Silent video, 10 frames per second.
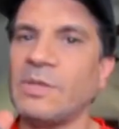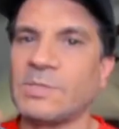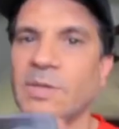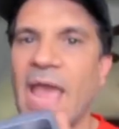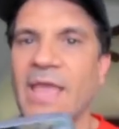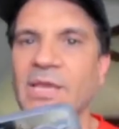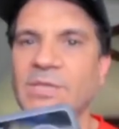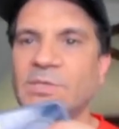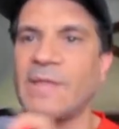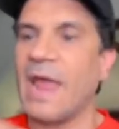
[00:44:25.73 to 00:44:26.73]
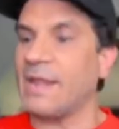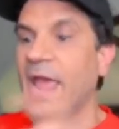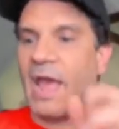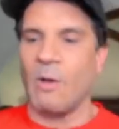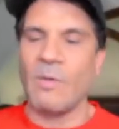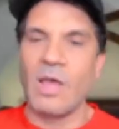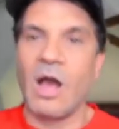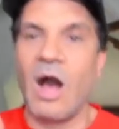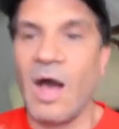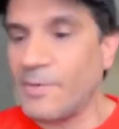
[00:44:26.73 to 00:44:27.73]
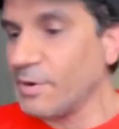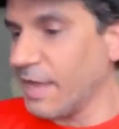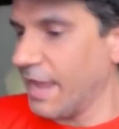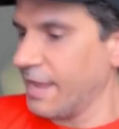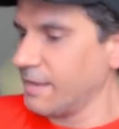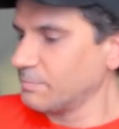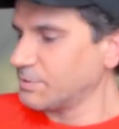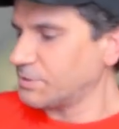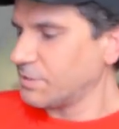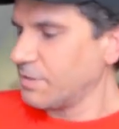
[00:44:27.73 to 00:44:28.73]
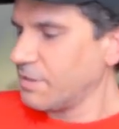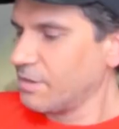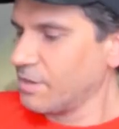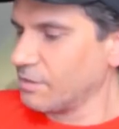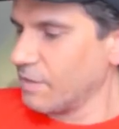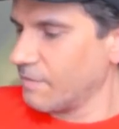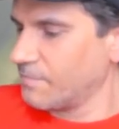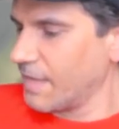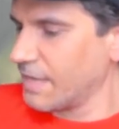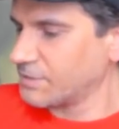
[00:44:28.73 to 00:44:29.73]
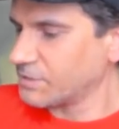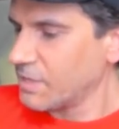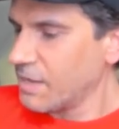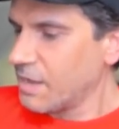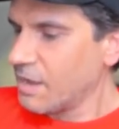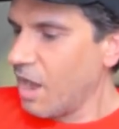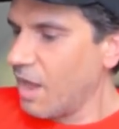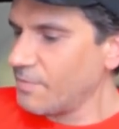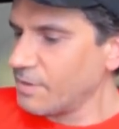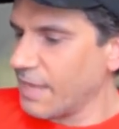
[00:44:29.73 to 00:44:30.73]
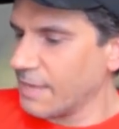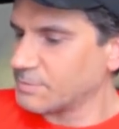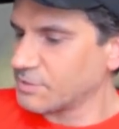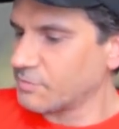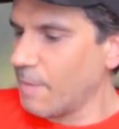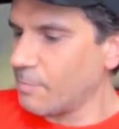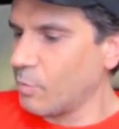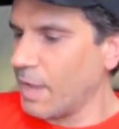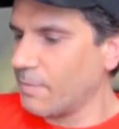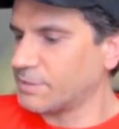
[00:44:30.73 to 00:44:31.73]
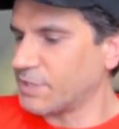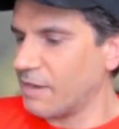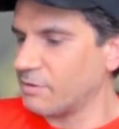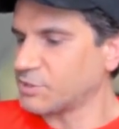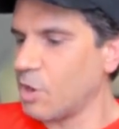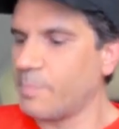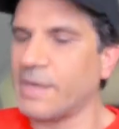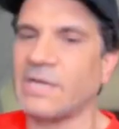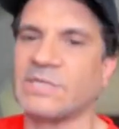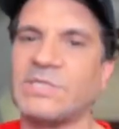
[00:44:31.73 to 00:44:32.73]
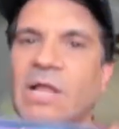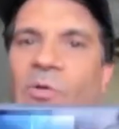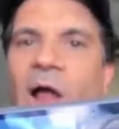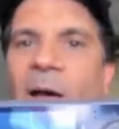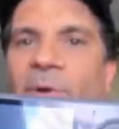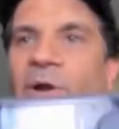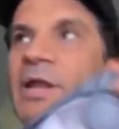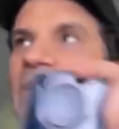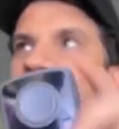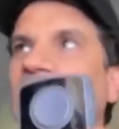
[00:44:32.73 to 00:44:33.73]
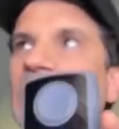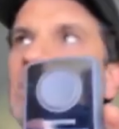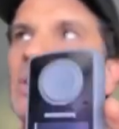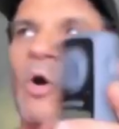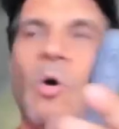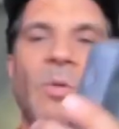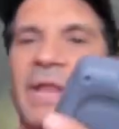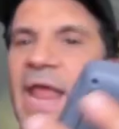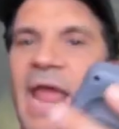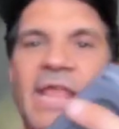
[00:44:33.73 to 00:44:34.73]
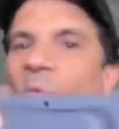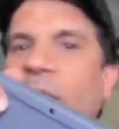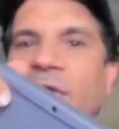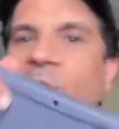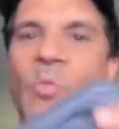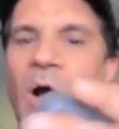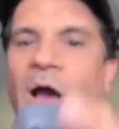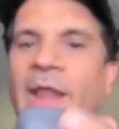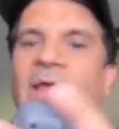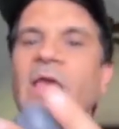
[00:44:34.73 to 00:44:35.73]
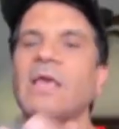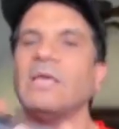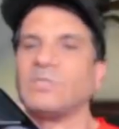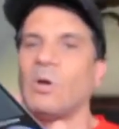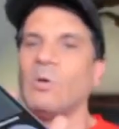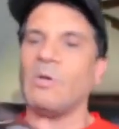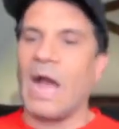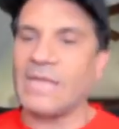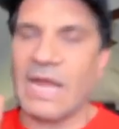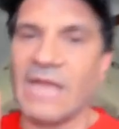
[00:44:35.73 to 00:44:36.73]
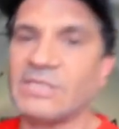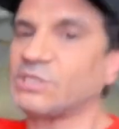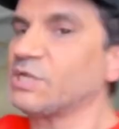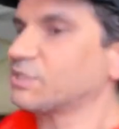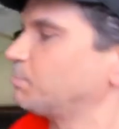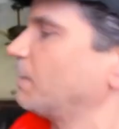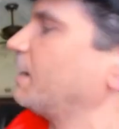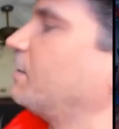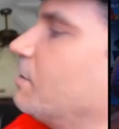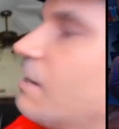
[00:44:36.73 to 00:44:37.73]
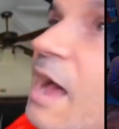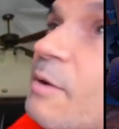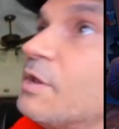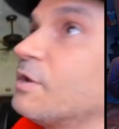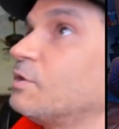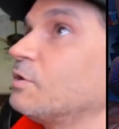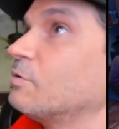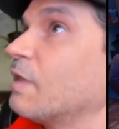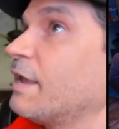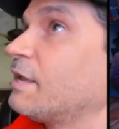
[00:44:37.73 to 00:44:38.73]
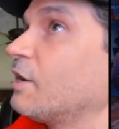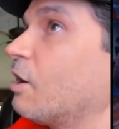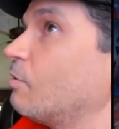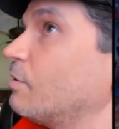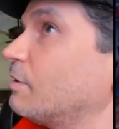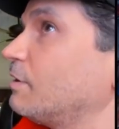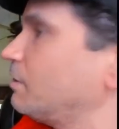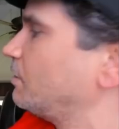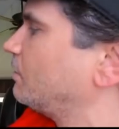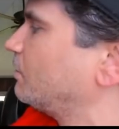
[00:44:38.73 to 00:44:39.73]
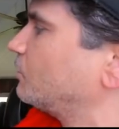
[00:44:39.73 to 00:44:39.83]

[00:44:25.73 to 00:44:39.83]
yeah, you can do that. Now, other games, you're going to love this. Other games, because remember, we have a gyroscope accelerometer in here, so you can hold it any way you want. So I just explained how you could do you